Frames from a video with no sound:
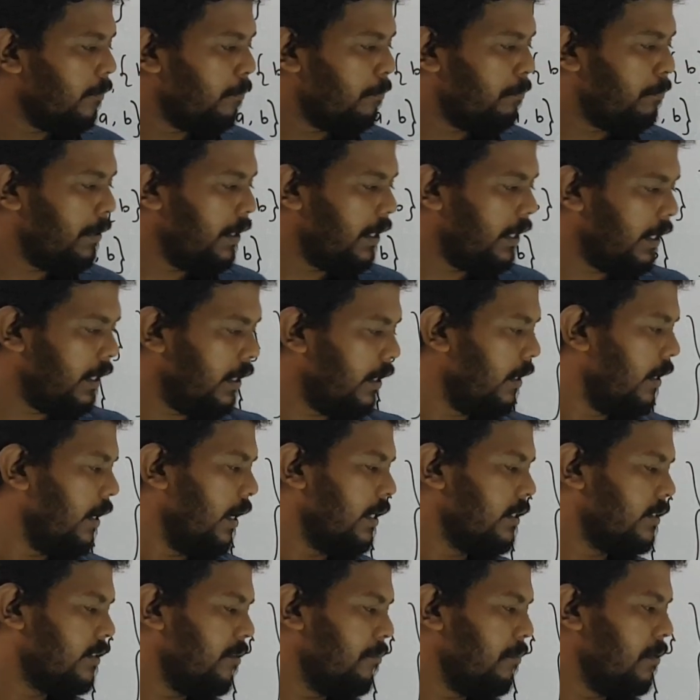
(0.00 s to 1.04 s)
B,
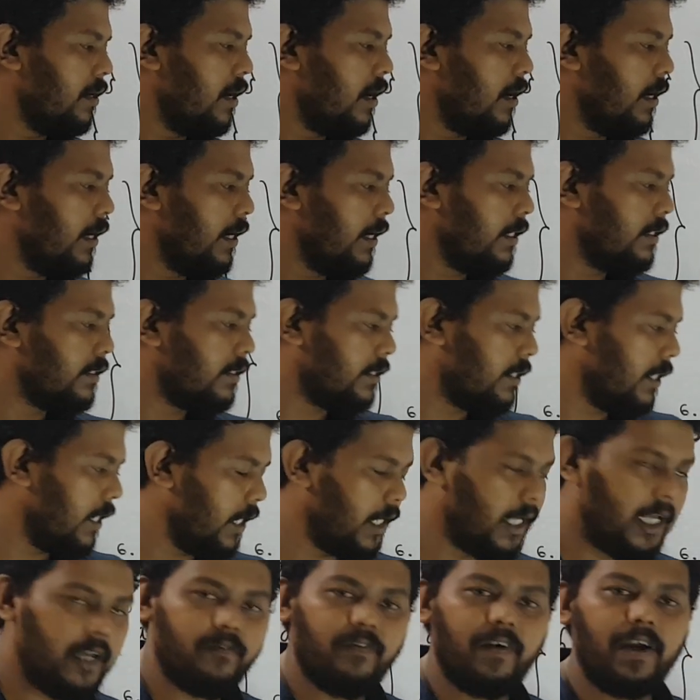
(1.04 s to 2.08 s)
similarly
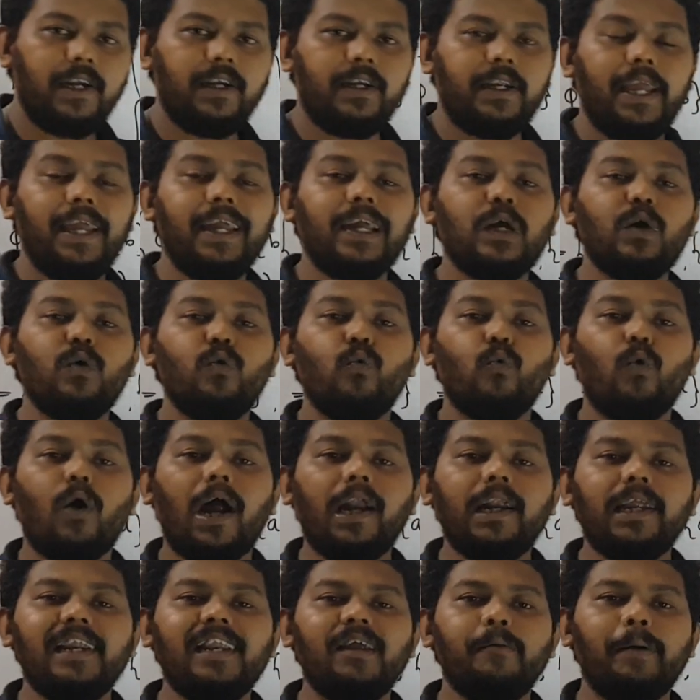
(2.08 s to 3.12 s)
C. If I take
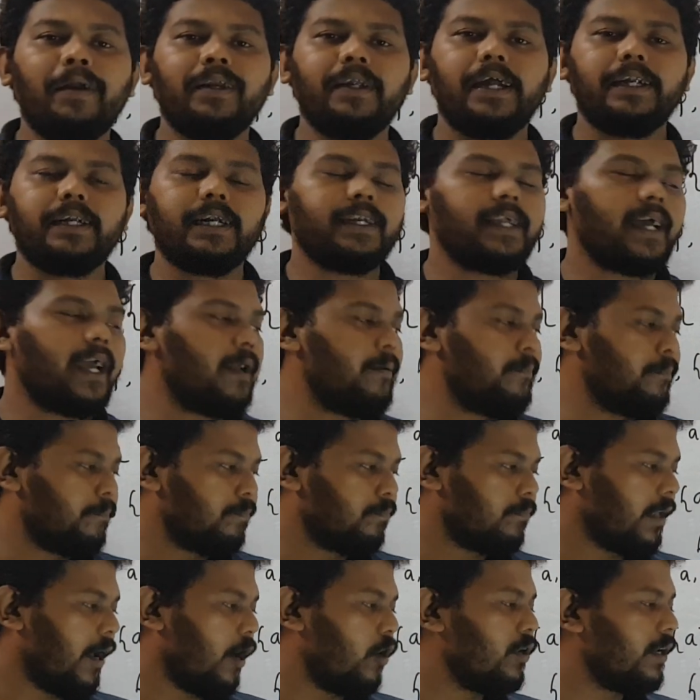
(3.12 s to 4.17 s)
one element at a time,
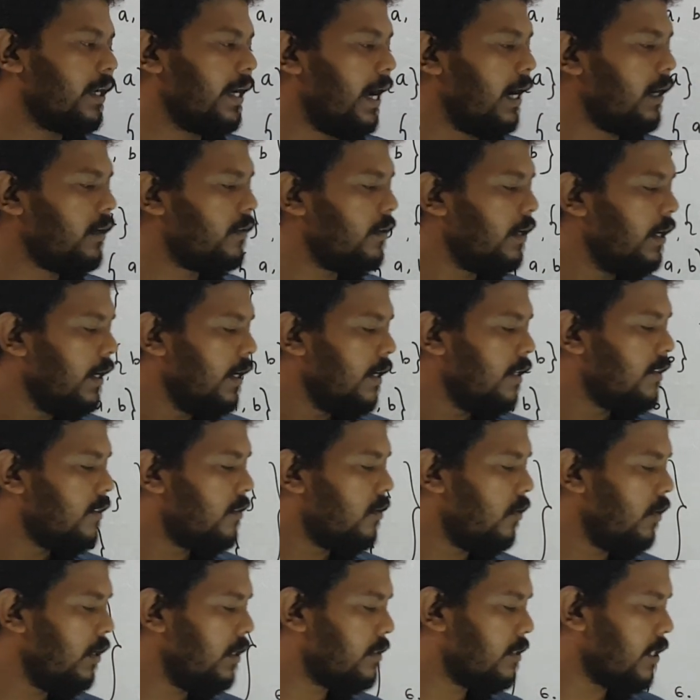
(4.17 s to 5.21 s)
I will get
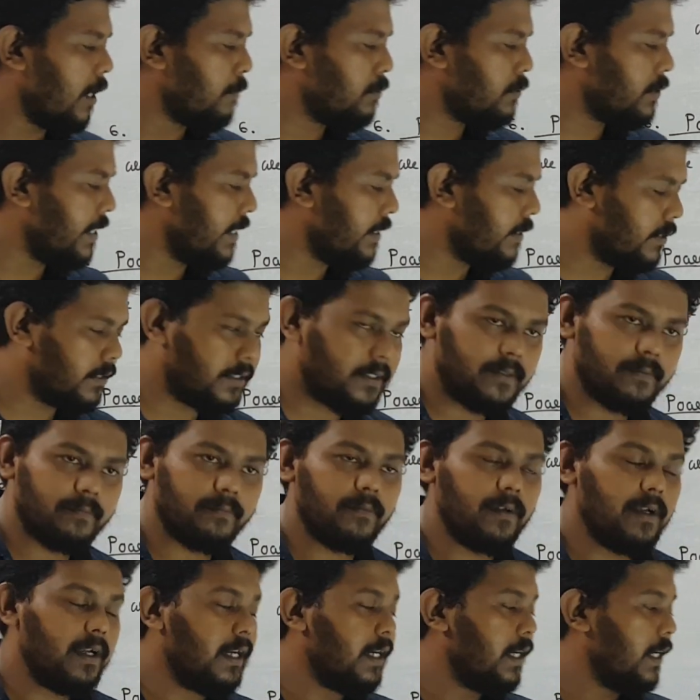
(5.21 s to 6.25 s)
3 subsets.
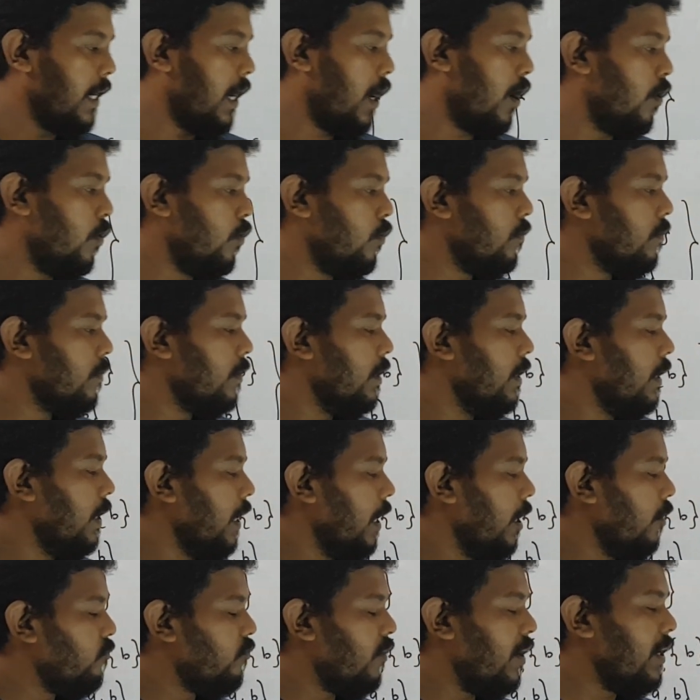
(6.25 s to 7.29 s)
Now
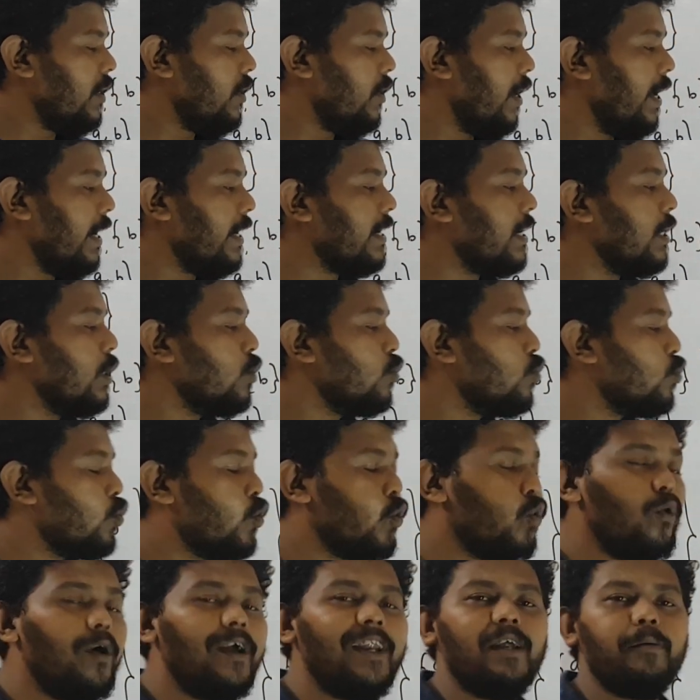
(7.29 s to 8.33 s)
if I take
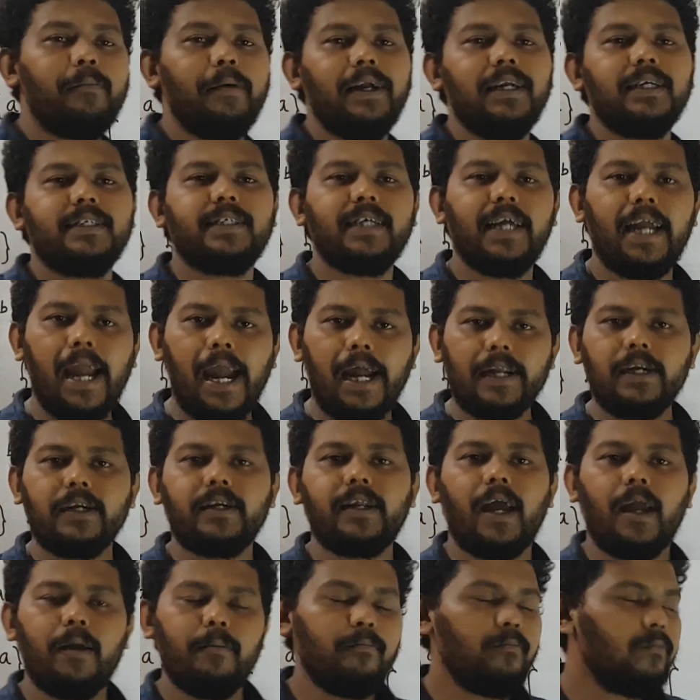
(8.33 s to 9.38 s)
2 elements at a
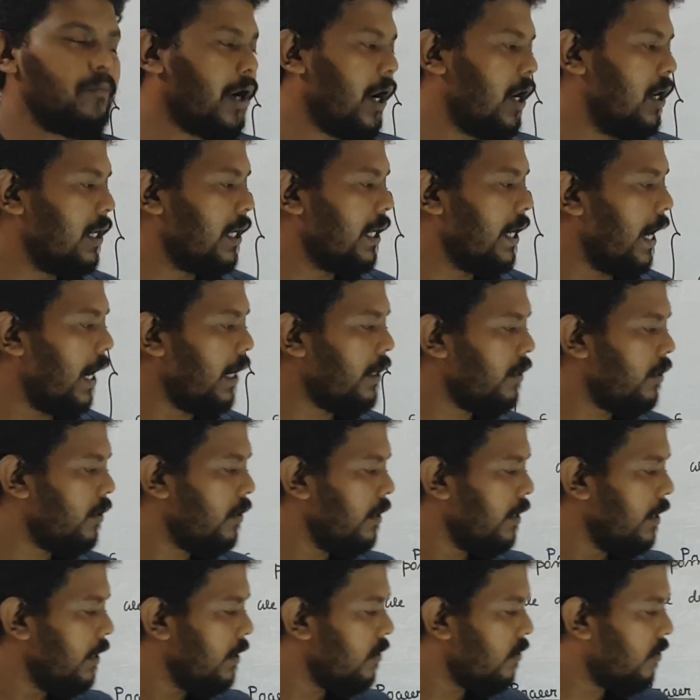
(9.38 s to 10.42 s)
time, I will
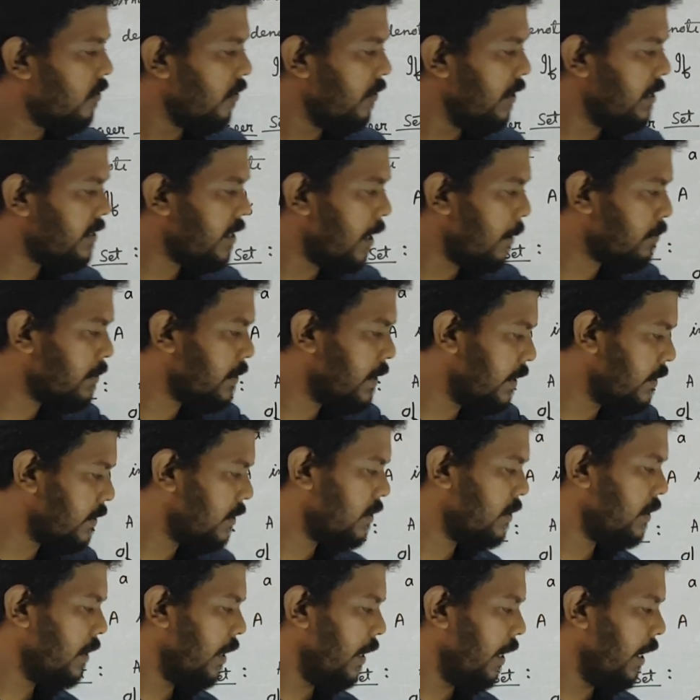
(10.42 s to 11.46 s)
get 3
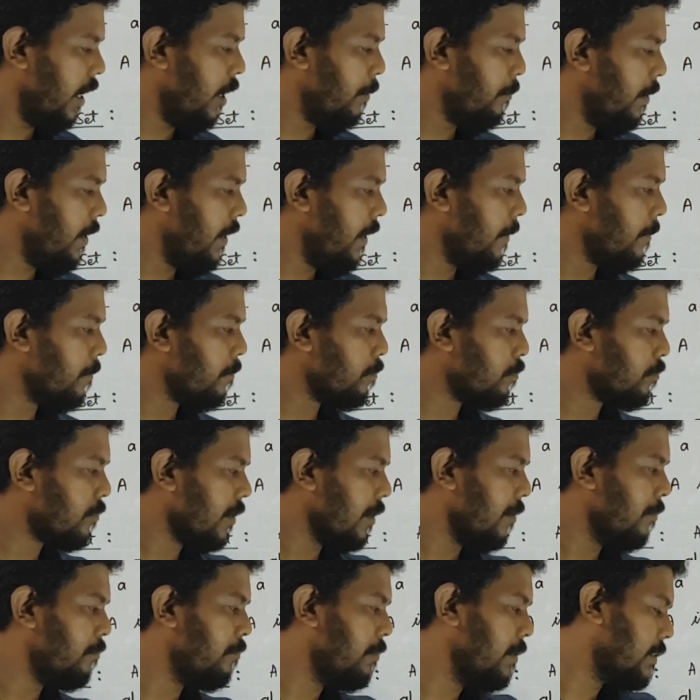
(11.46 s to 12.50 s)
subsets AB,
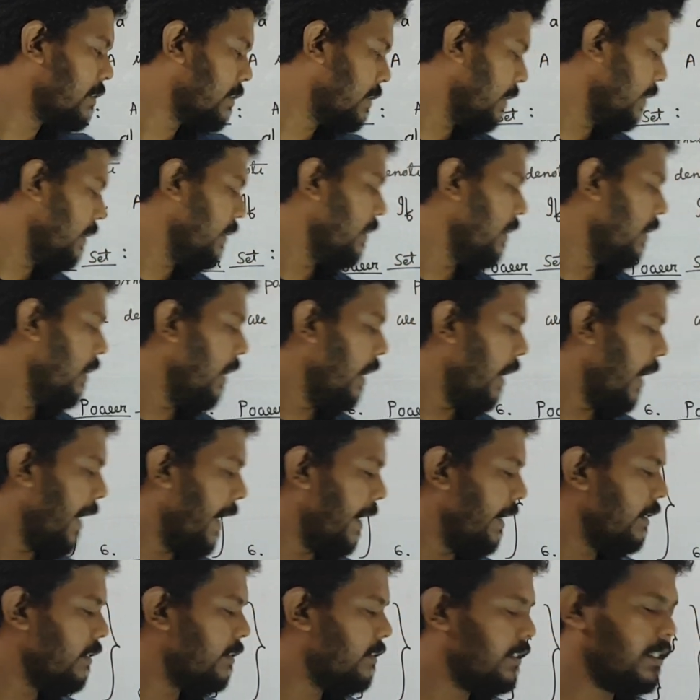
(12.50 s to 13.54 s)
BC
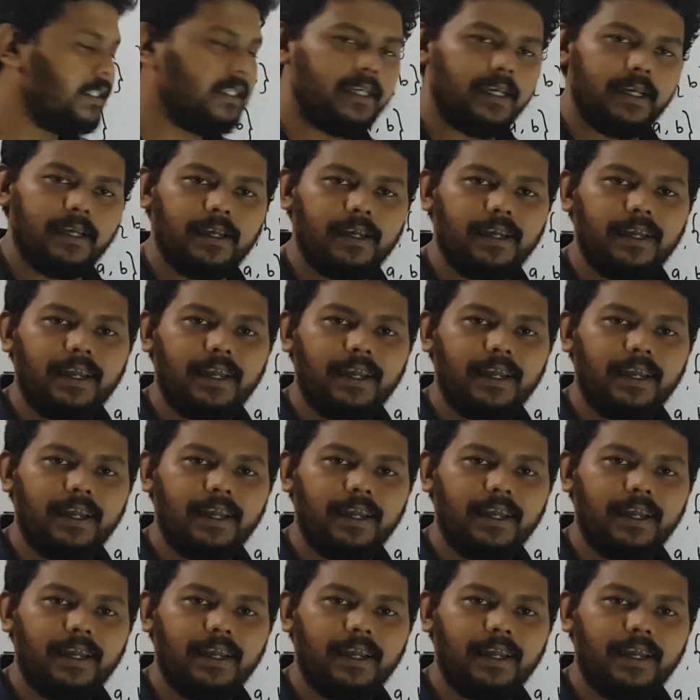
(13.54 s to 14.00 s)
and CA.